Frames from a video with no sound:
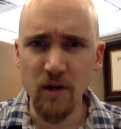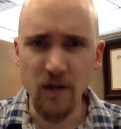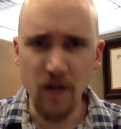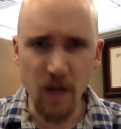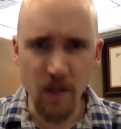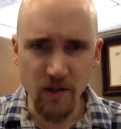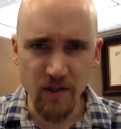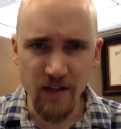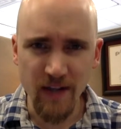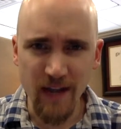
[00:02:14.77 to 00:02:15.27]

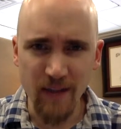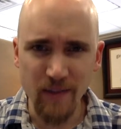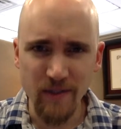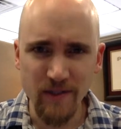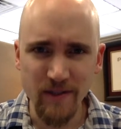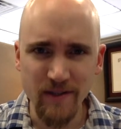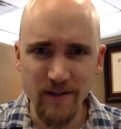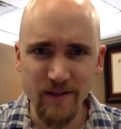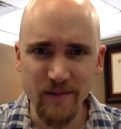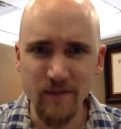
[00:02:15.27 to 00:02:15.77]
college
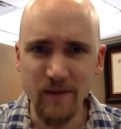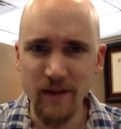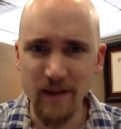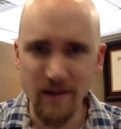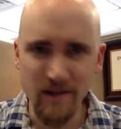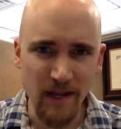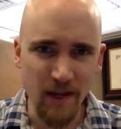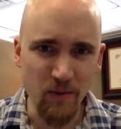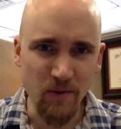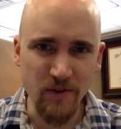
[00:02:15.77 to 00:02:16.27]
campuses
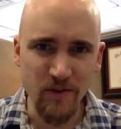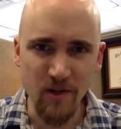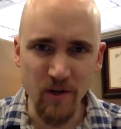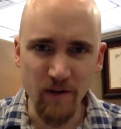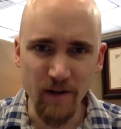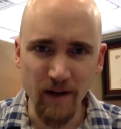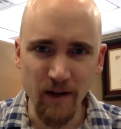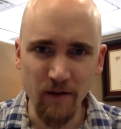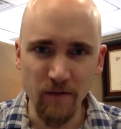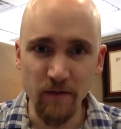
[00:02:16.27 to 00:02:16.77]
because I was
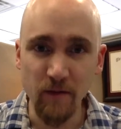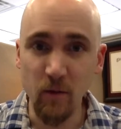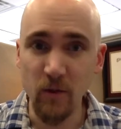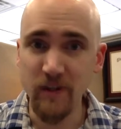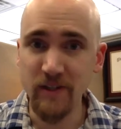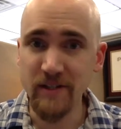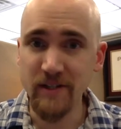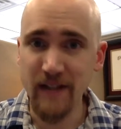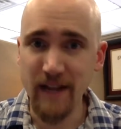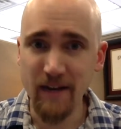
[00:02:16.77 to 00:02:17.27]
serving on
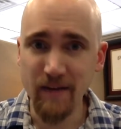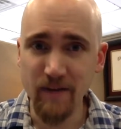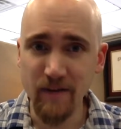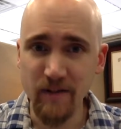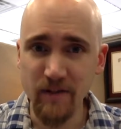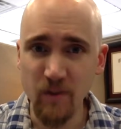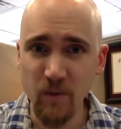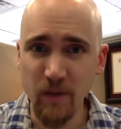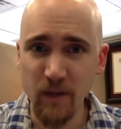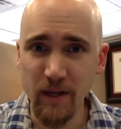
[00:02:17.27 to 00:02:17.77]
Florida State for
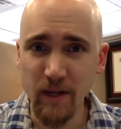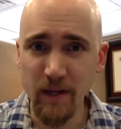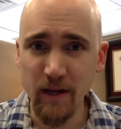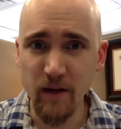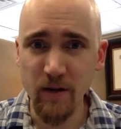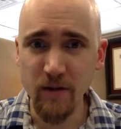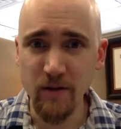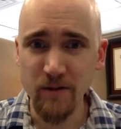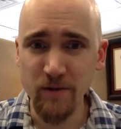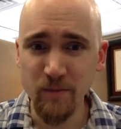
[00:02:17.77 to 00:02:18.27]
so many
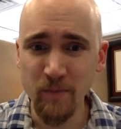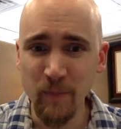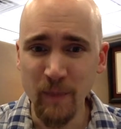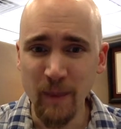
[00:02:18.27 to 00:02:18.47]
years.